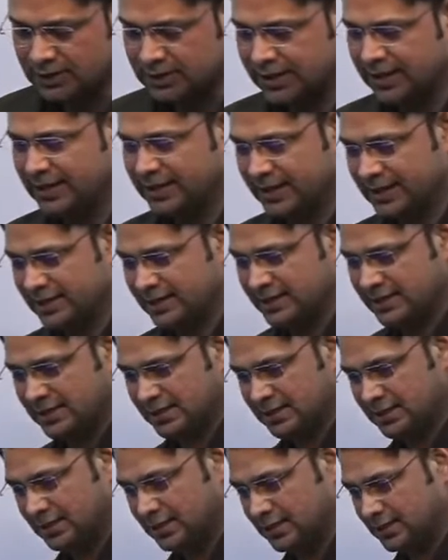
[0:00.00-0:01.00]
get
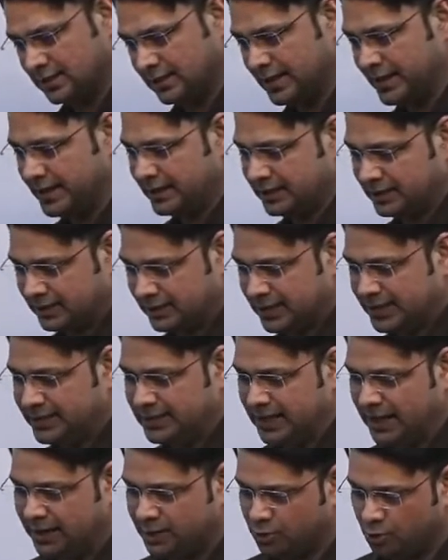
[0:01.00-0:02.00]
any rank,
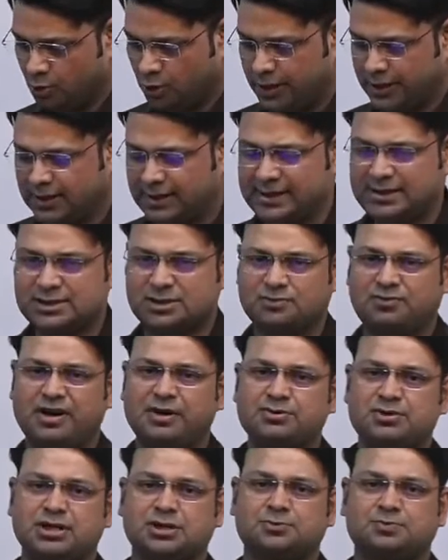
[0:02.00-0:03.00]
right. I know at least
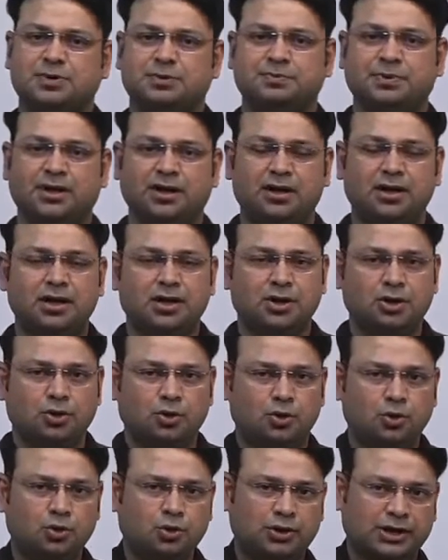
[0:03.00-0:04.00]
5-6 people
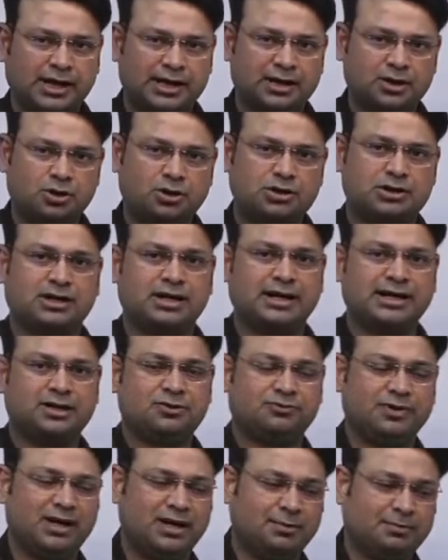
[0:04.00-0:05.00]
who cannot
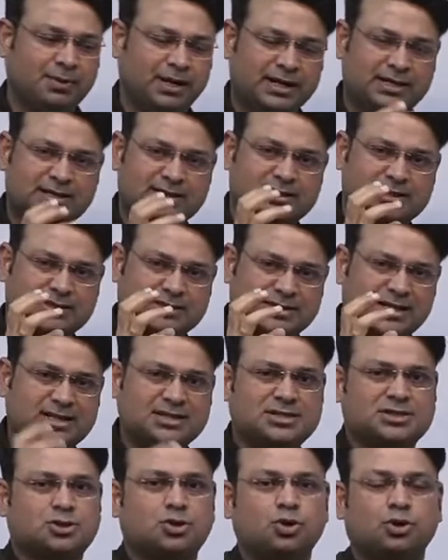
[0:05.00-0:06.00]
write well by
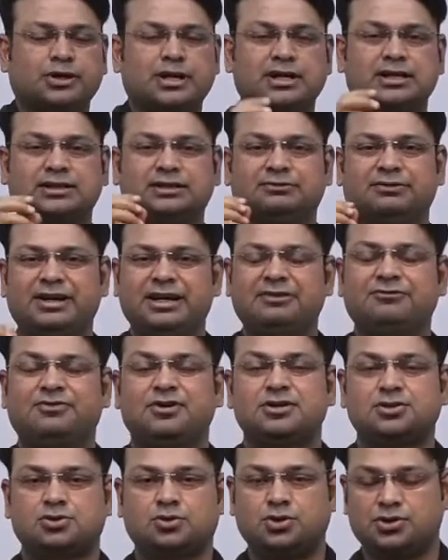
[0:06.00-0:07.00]
just looking at the very
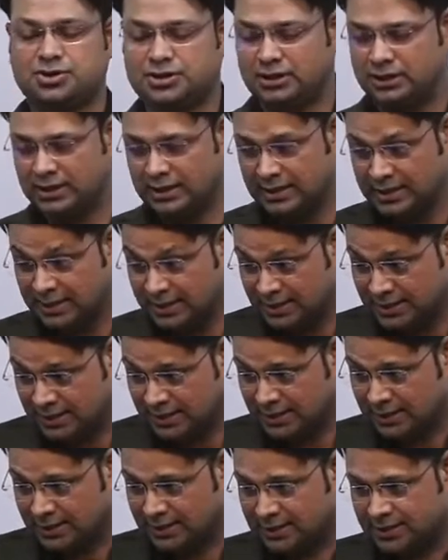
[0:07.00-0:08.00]
first question.
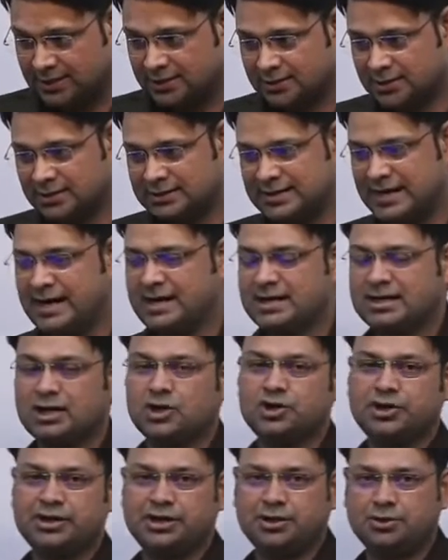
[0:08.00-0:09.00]
The trend
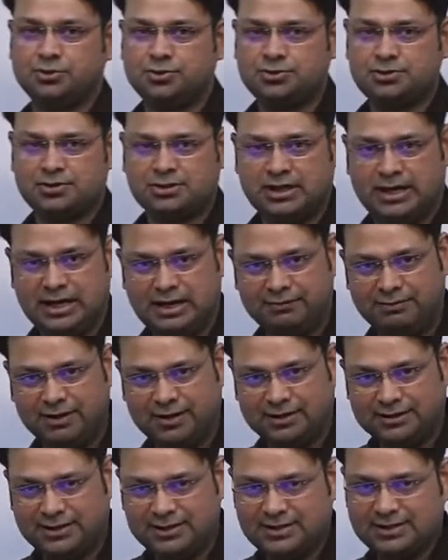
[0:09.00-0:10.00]
continues.
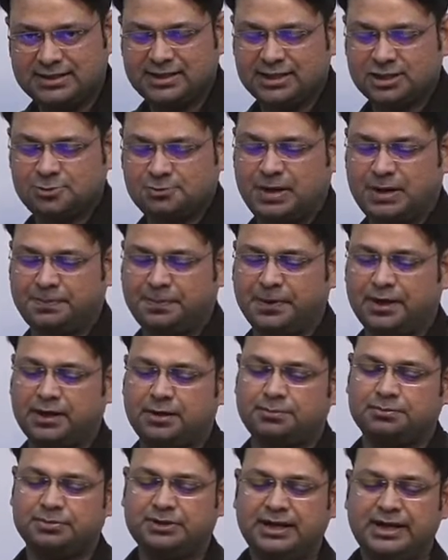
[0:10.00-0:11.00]
Even in this year's
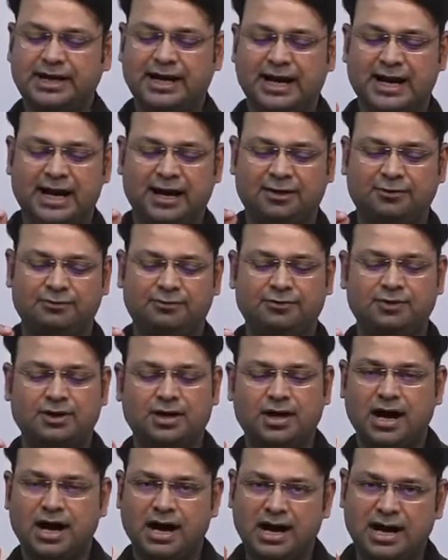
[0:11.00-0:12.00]
paper, they have
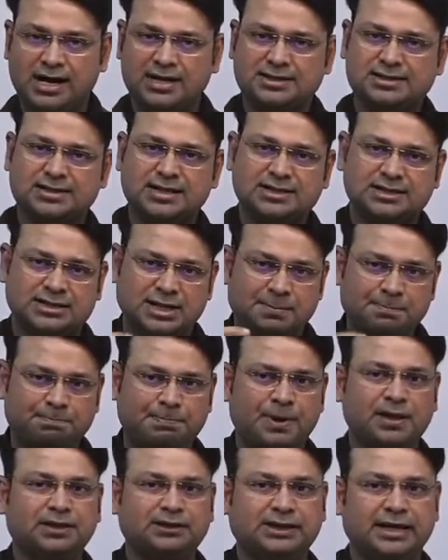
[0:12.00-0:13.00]
asked a
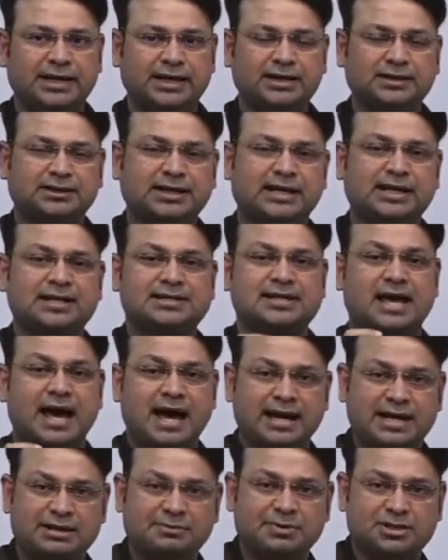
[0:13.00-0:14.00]
simple thing, that is
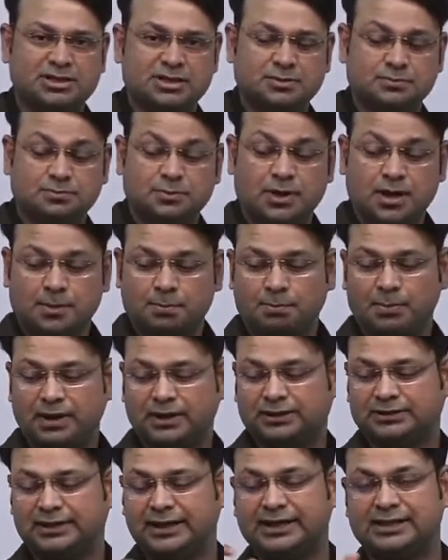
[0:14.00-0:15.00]
animism,
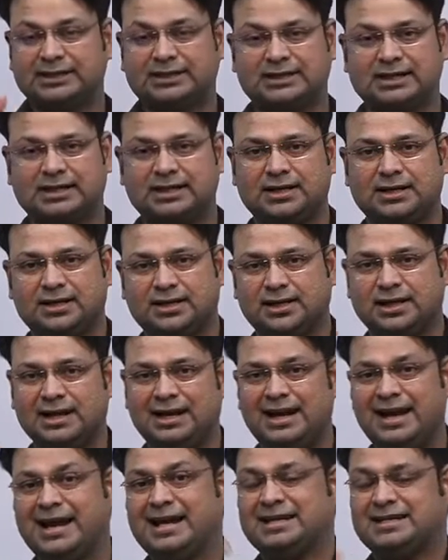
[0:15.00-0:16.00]
but they
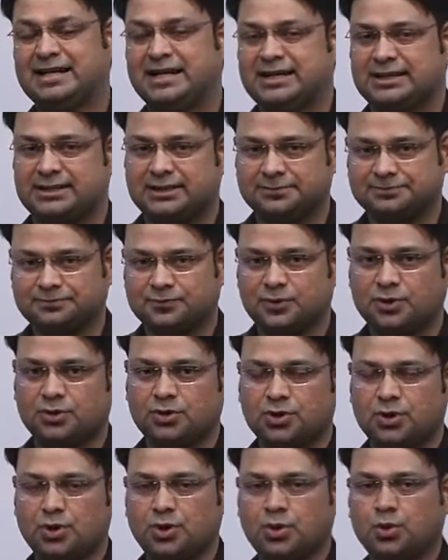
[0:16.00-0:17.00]
relate it
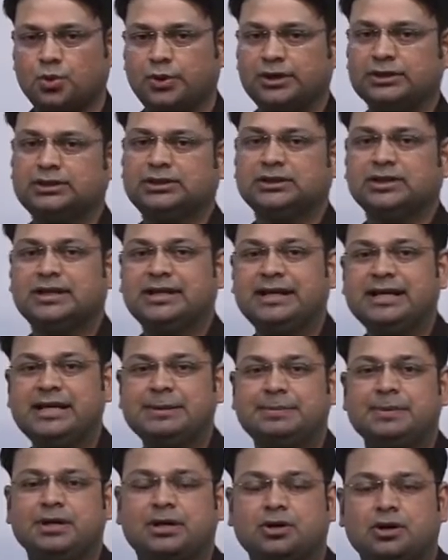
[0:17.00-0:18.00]
with
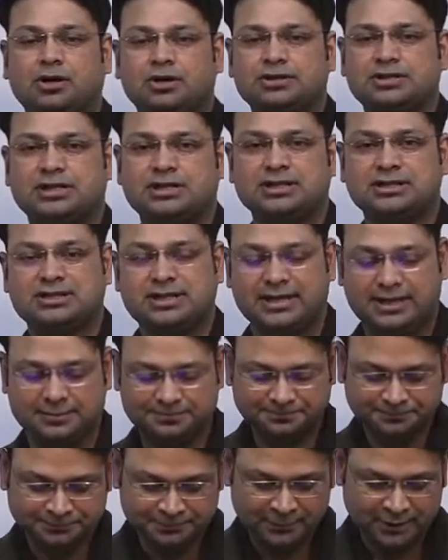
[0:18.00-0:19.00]
deep ecology.
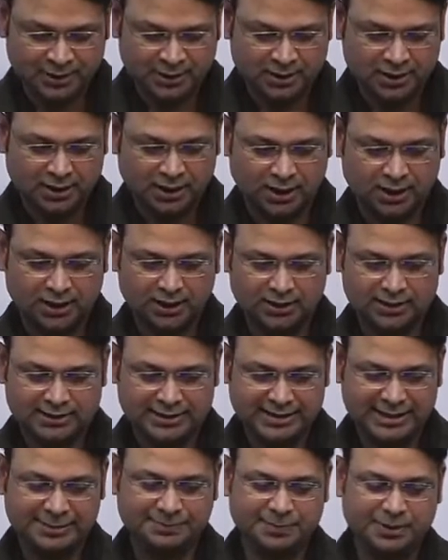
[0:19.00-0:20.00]
See,
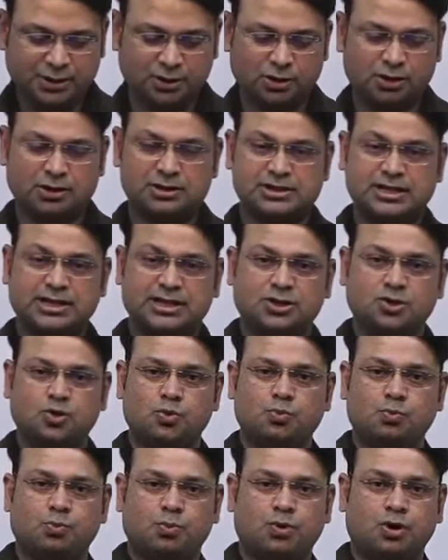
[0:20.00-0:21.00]
deep ecology,
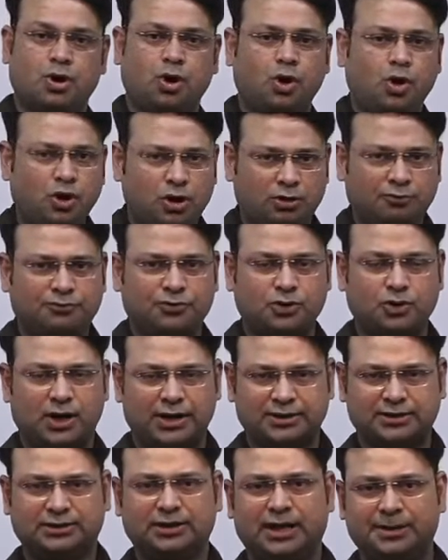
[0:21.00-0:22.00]
all of you,
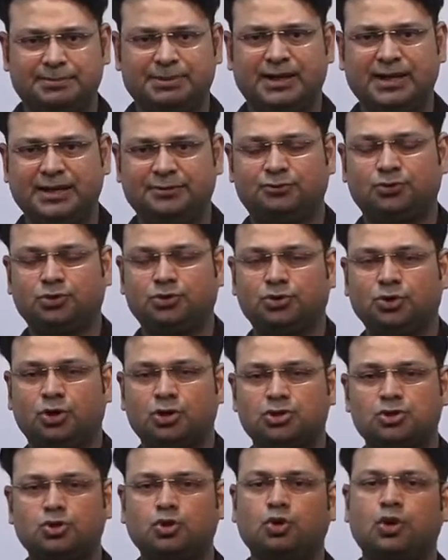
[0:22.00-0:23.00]
I believe,
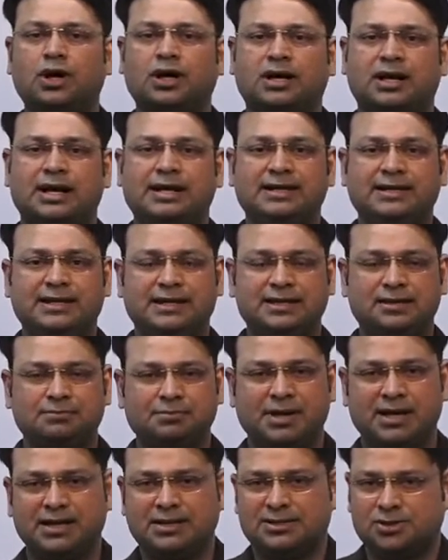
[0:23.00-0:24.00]
those who are
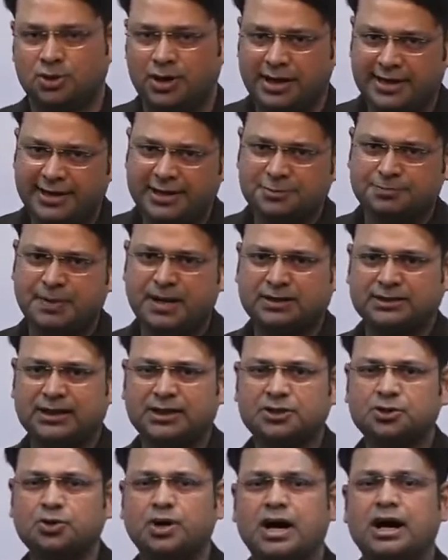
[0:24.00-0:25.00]
writing mains, so I expect
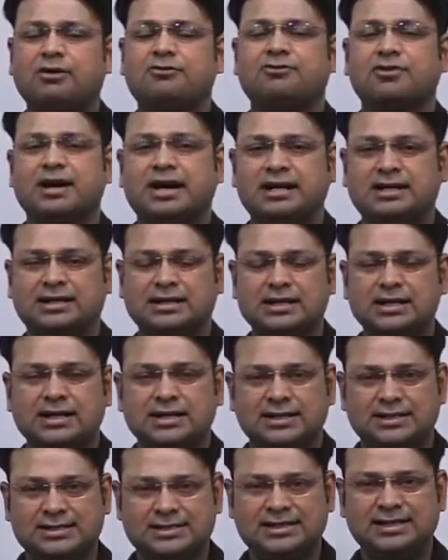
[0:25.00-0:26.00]
that you have read
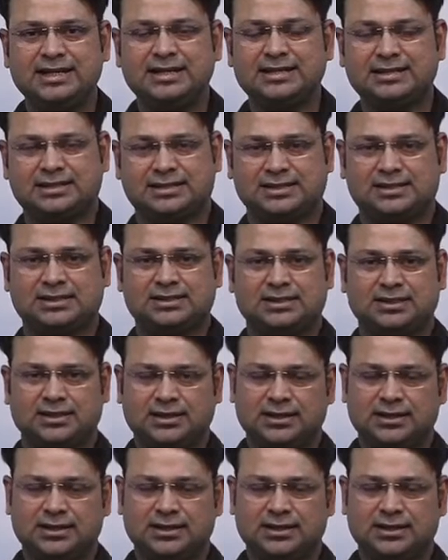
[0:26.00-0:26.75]
GS